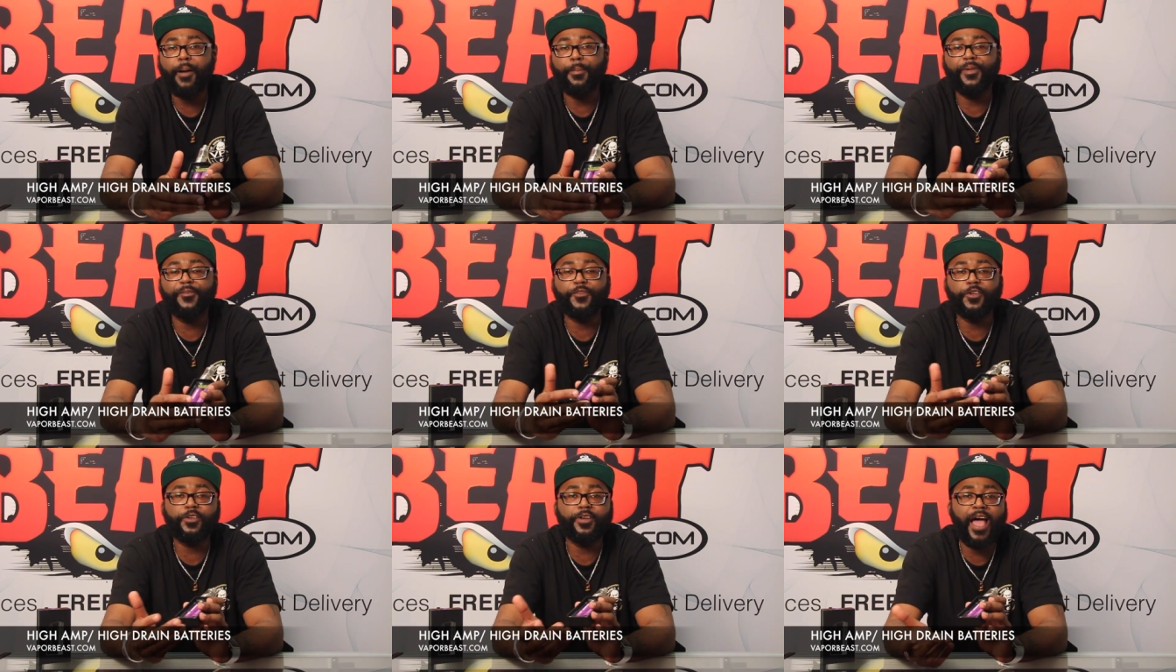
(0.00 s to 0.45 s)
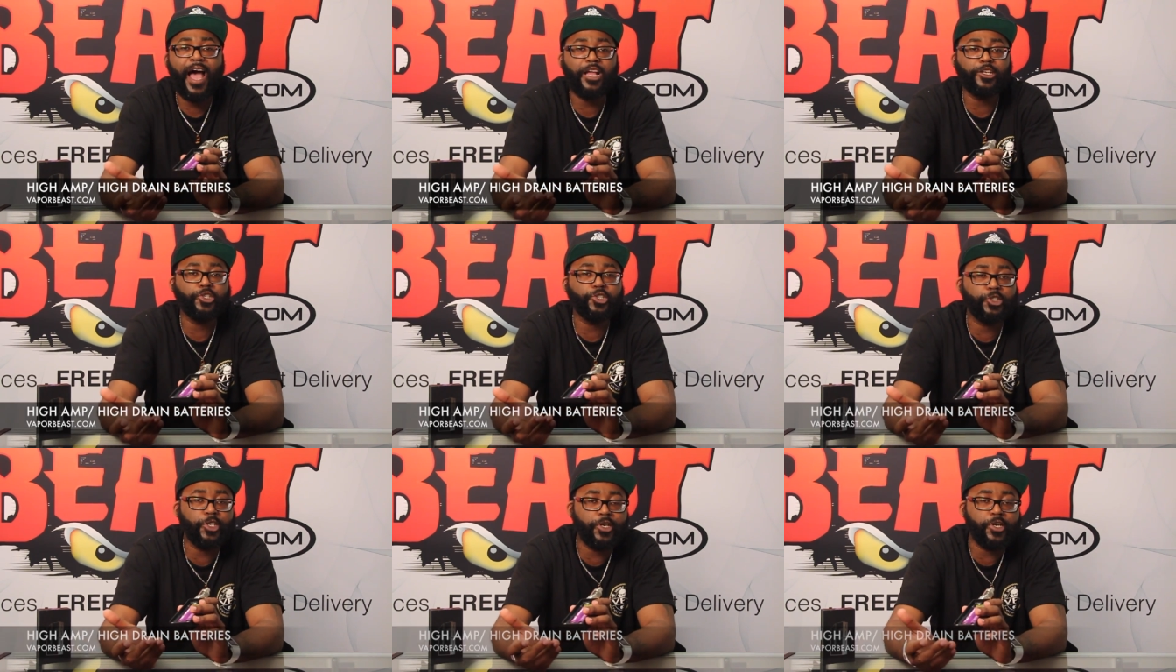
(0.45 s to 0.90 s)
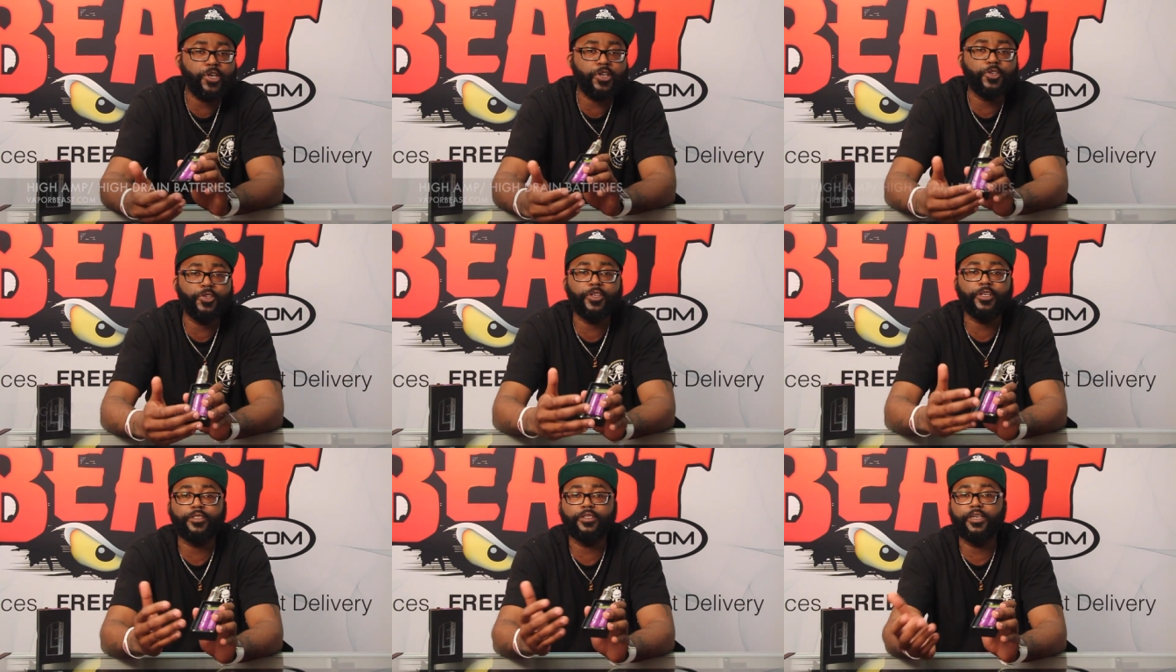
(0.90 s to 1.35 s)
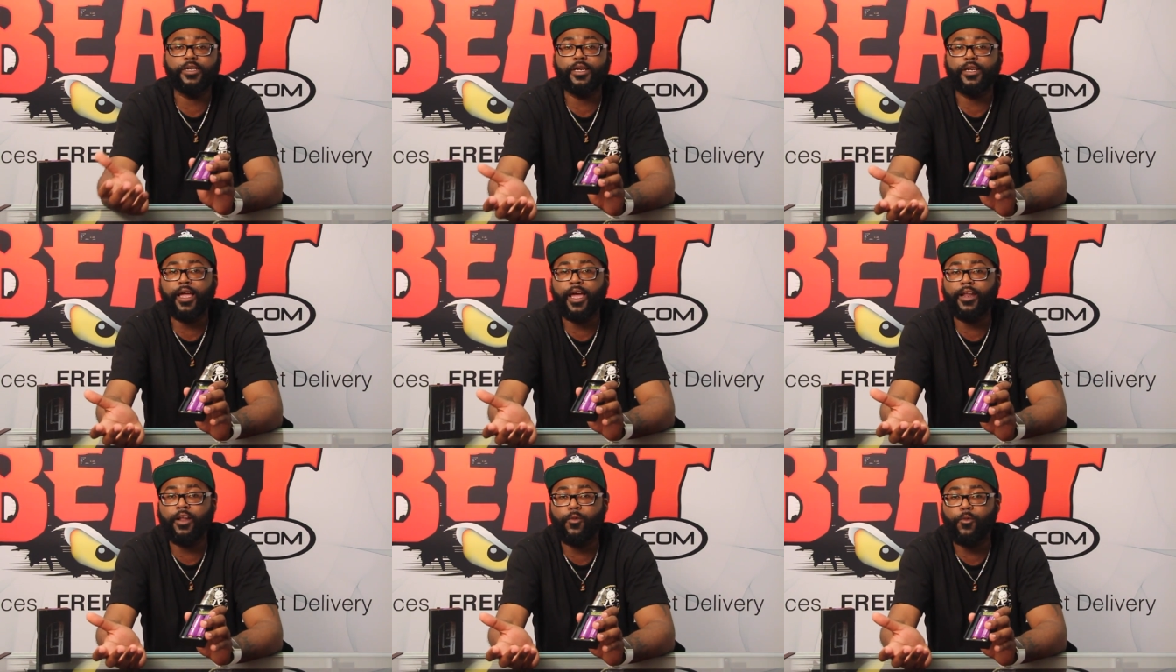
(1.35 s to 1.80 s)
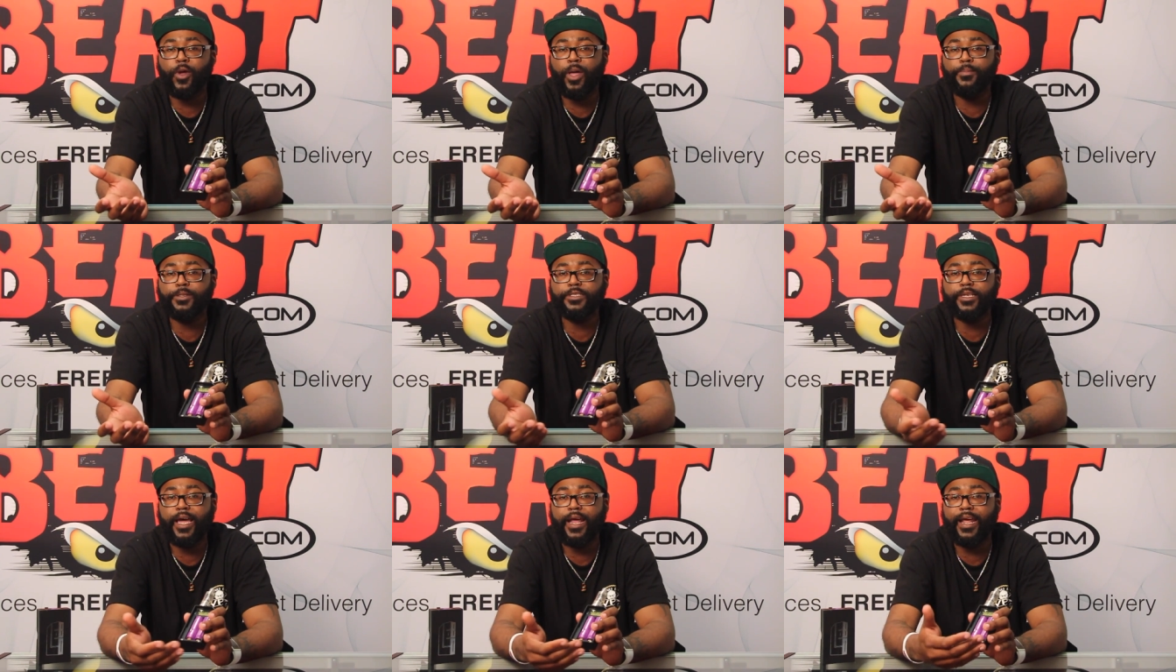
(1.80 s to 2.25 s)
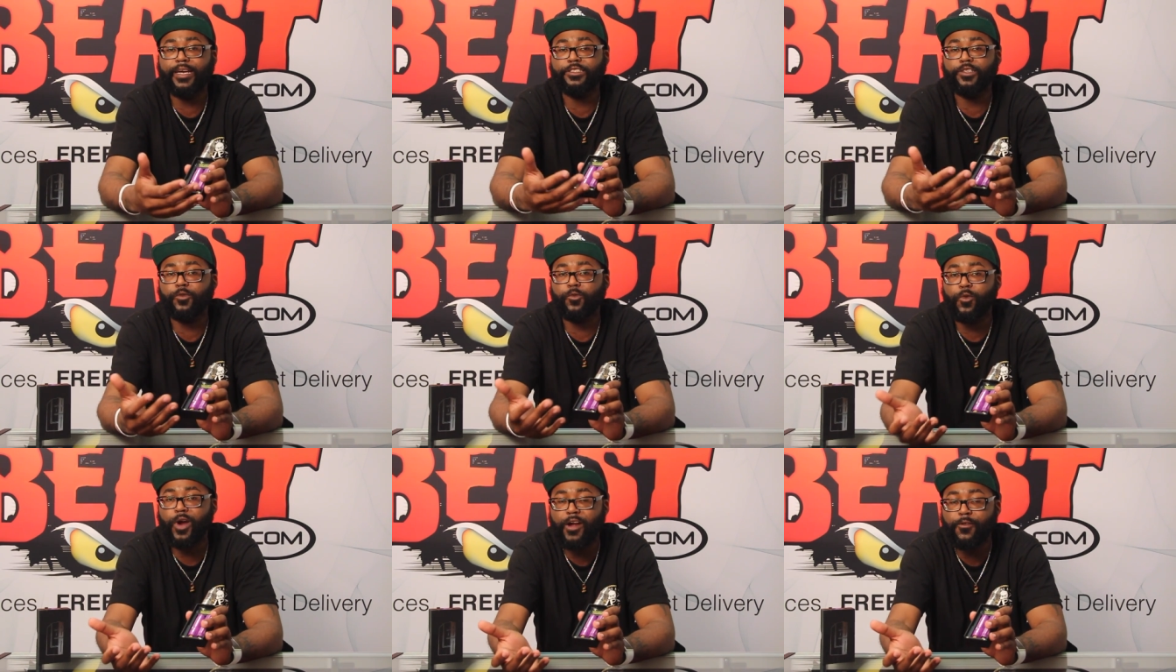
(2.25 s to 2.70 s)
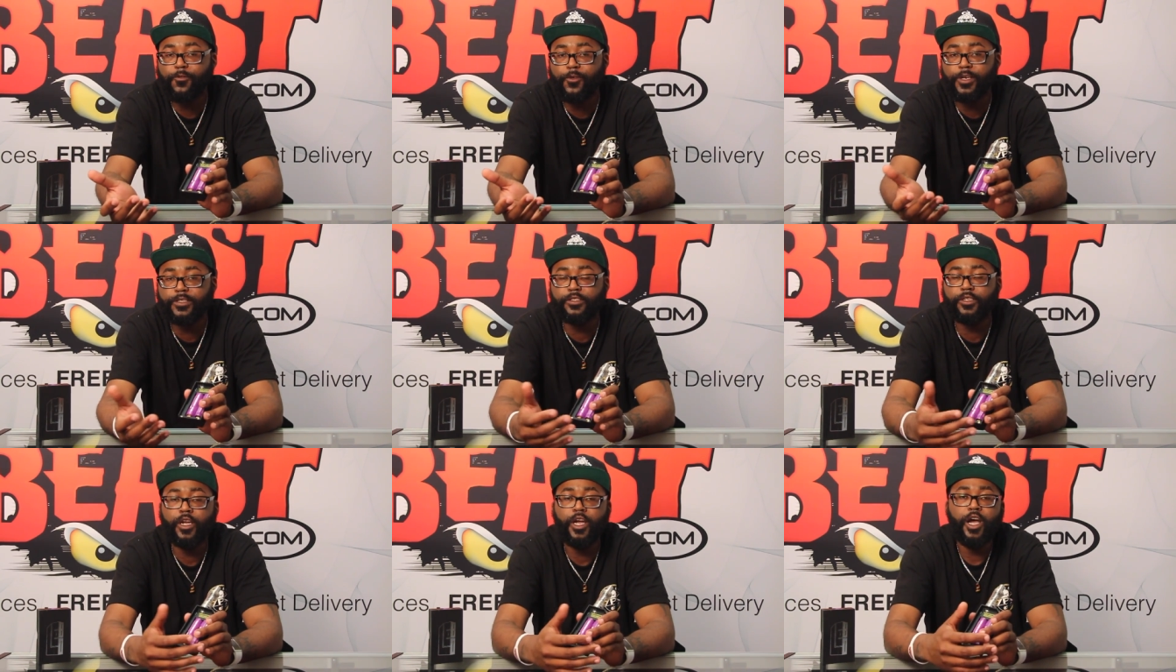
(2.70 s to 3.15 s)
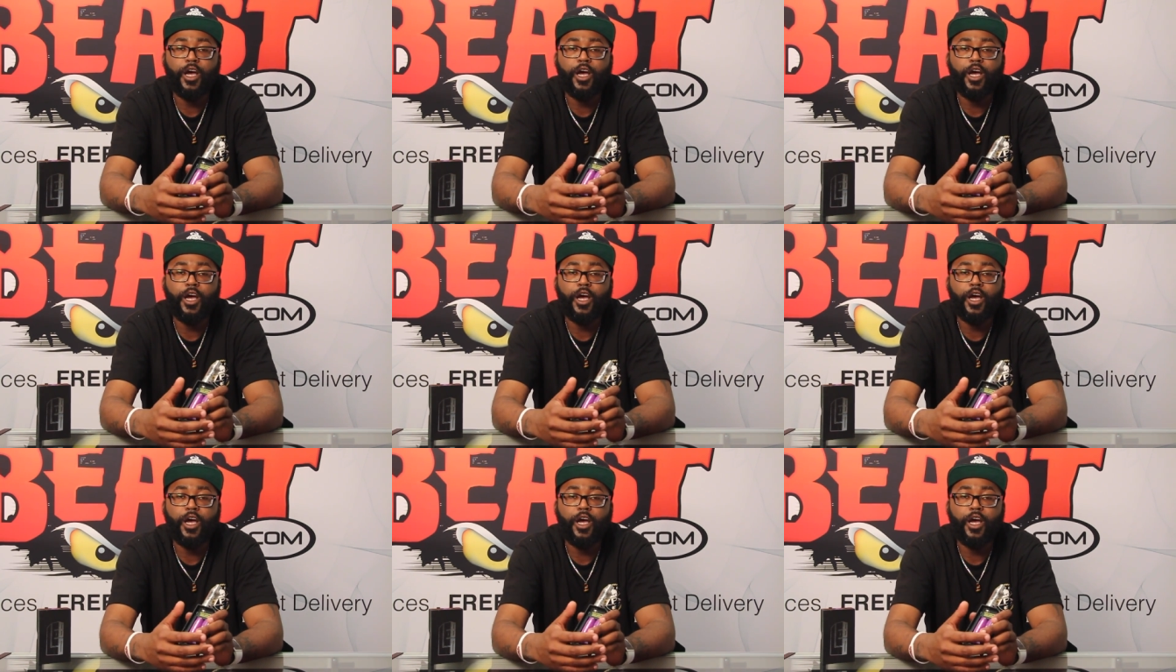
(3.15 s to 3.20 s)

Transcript: Um, if you're not sure, you can look at our website as a reference,